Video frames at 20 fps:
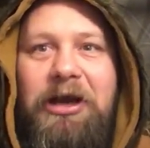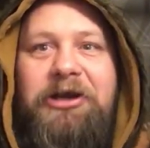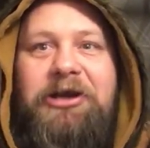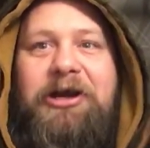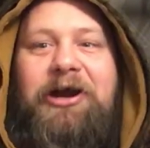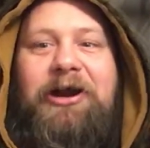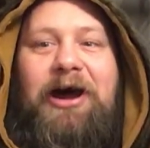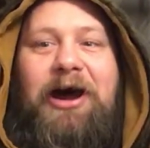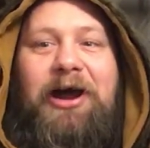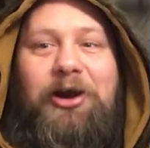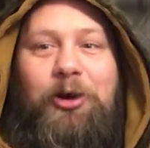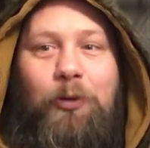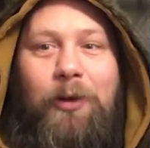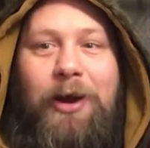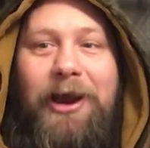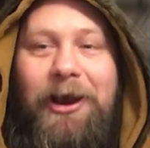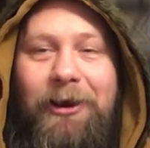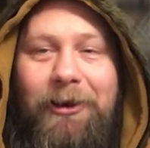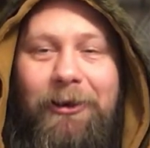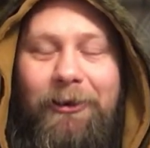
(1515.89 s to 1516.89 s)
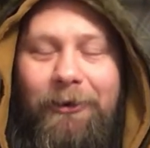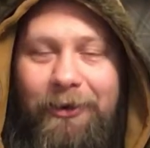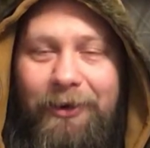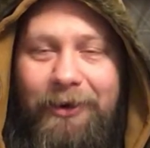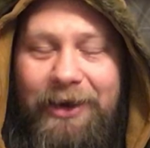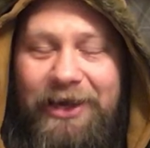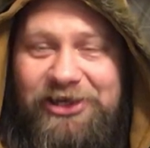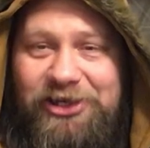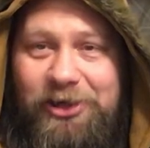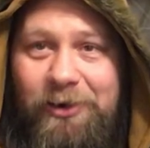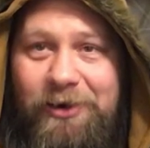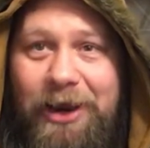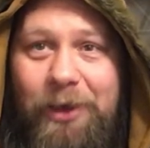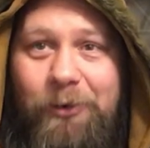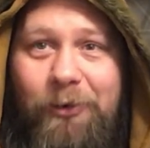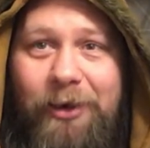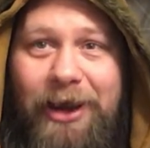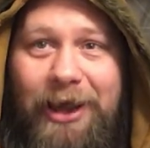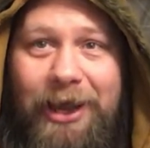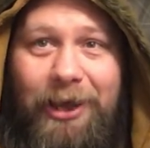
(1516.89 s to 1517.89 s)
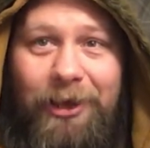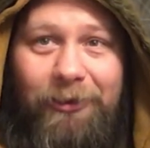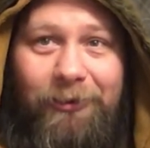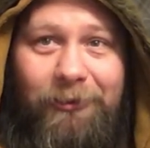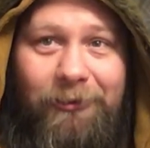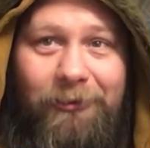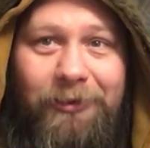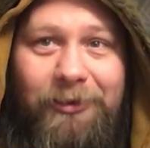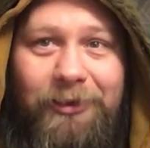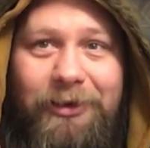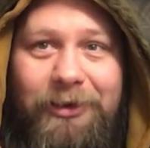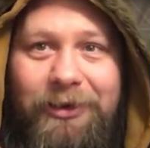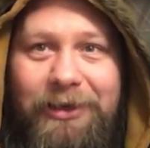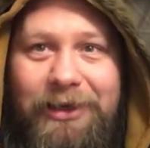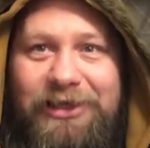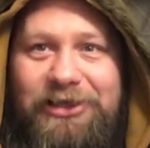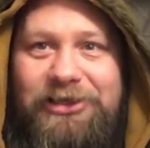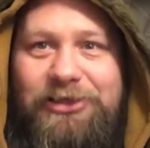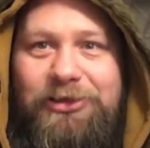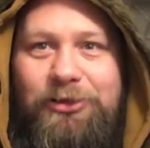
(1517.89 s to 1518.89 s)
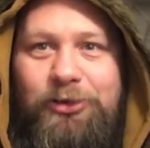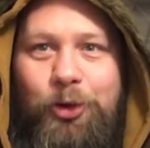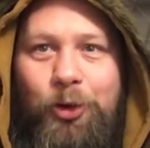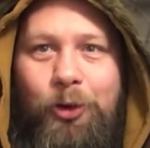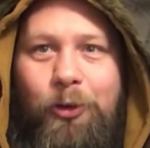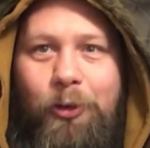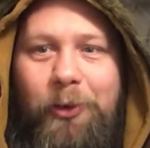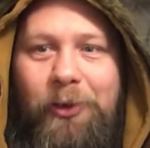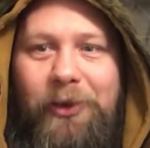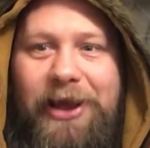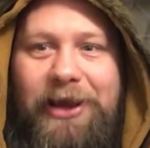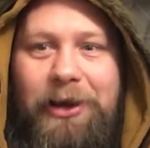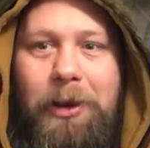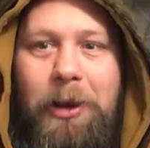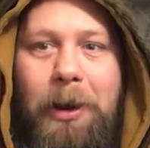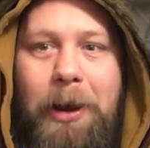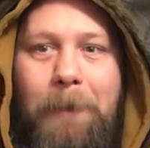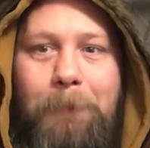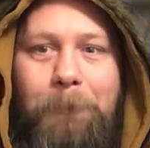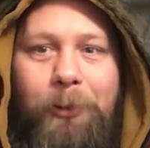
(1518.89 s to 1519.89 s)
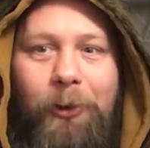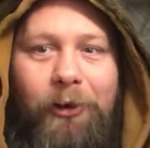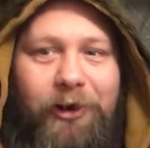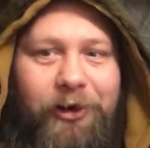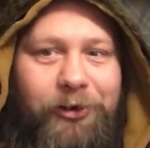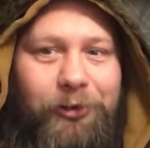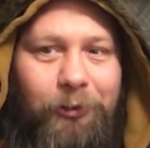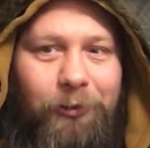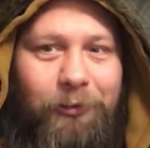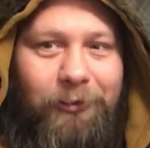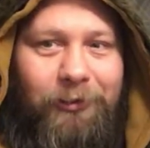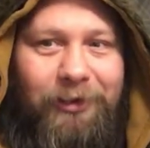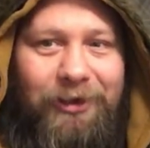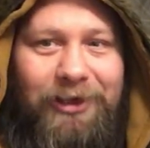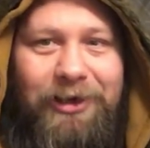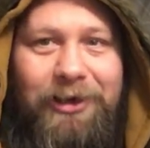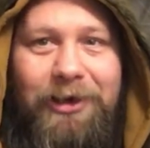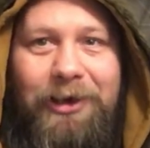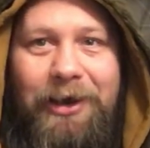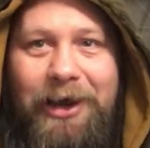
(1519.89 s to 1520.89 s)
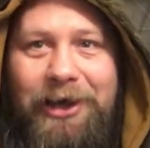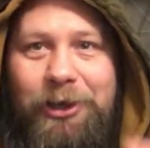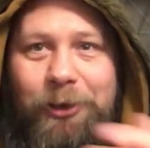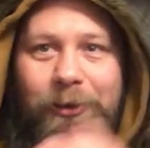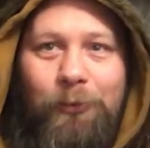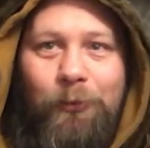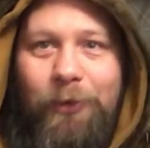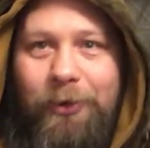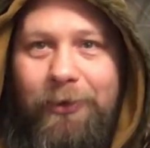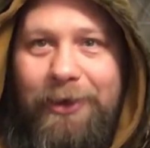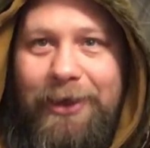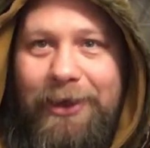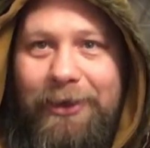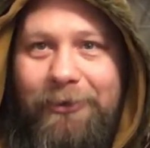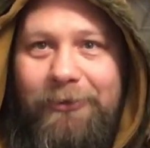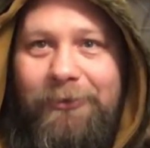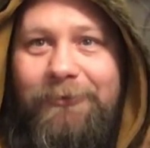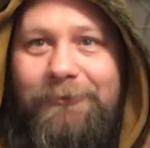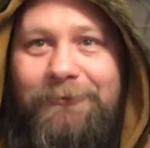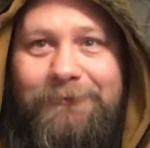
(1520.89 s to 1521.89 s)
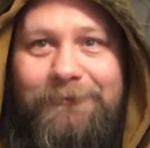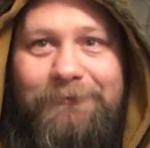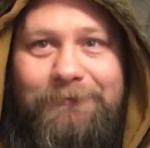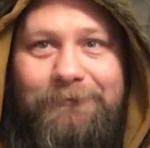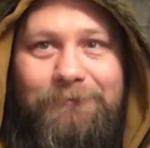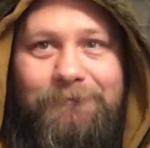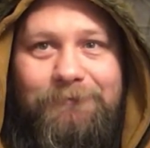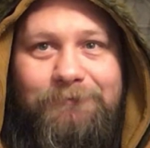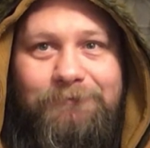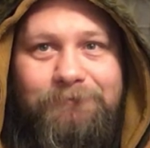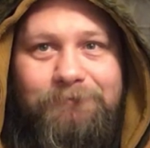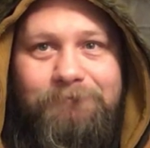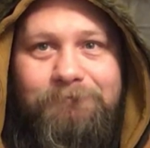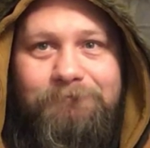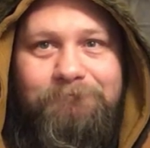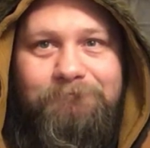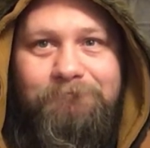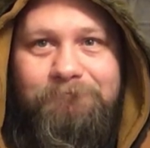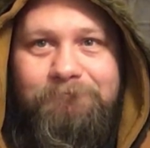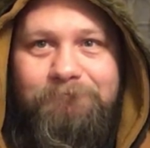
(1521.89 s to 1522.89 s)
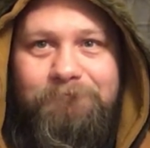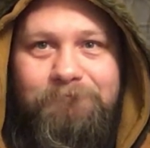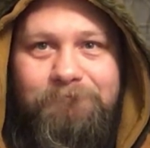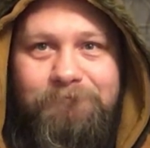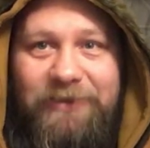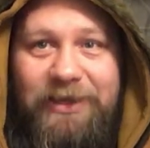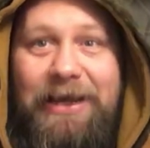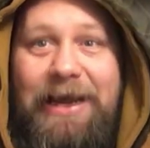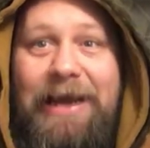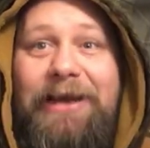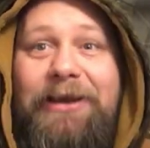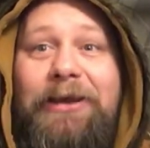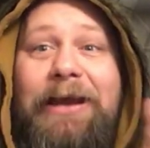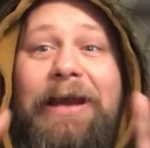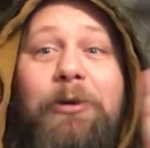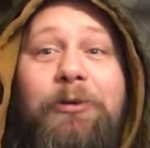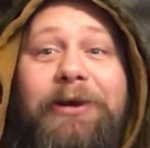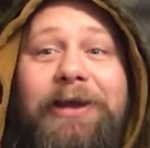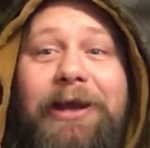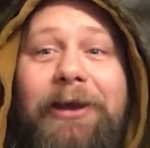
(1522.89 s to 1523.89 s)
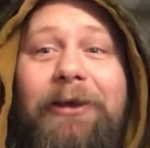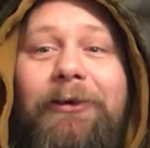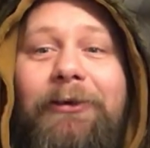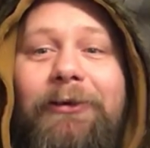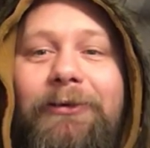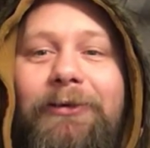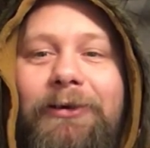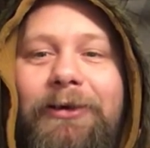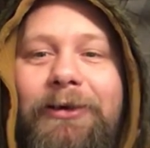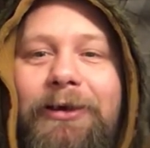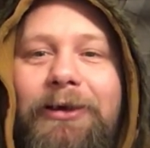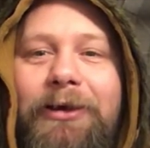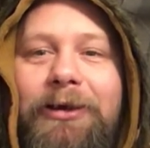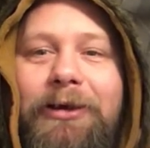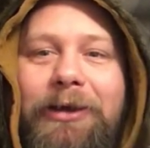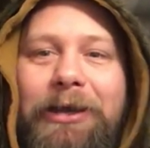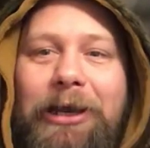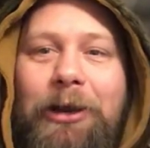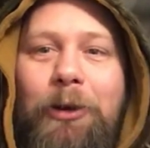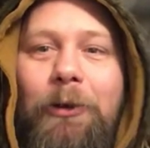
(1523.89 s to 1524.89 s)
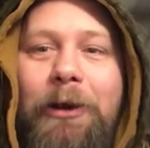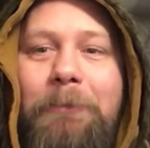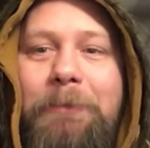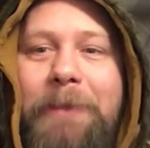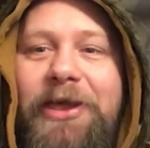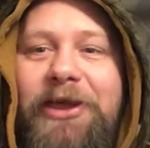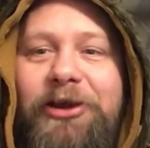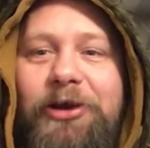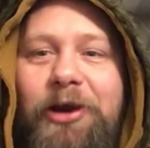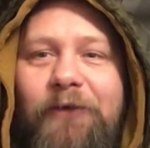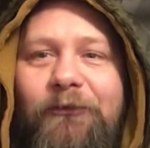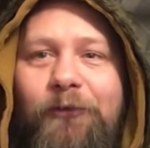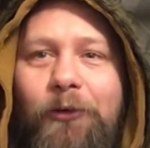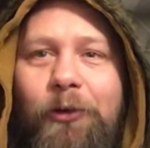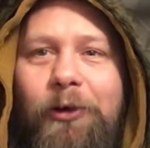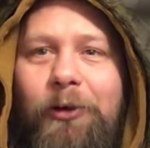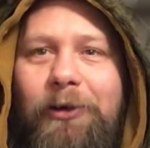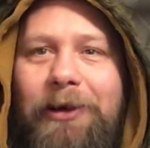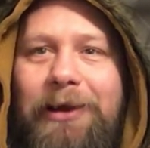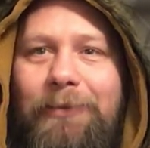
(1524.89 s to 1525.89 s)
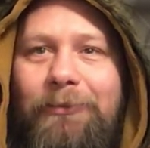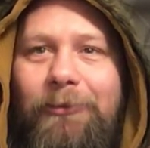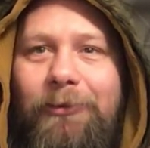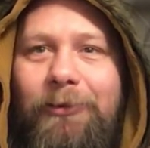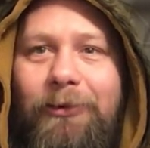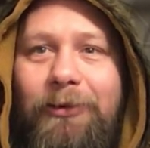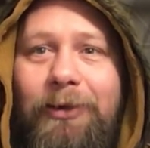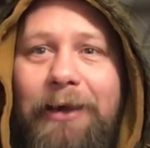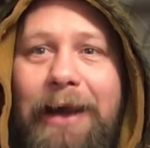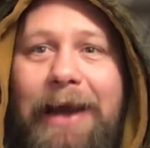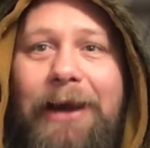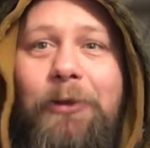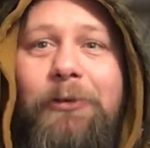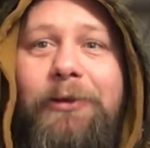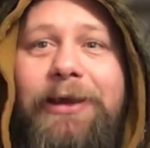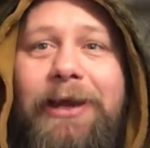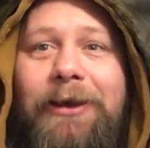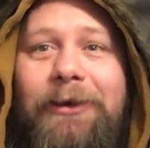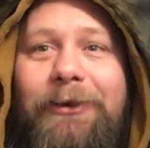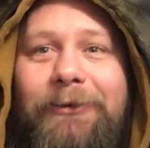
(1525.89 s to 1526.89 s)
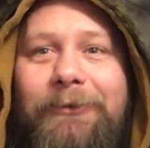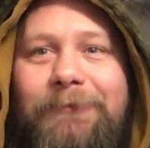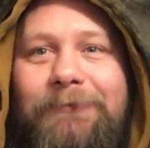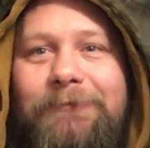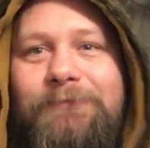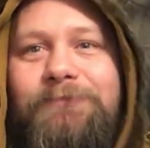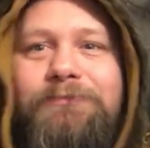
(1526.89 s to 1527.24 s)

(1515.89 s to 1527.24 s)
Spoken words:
Gone on to where? Is there another hell? Is Thor like a purgatory and you're in real hell? I don't care. You know what? Maybe they couldn't afford her anymore. I don't care.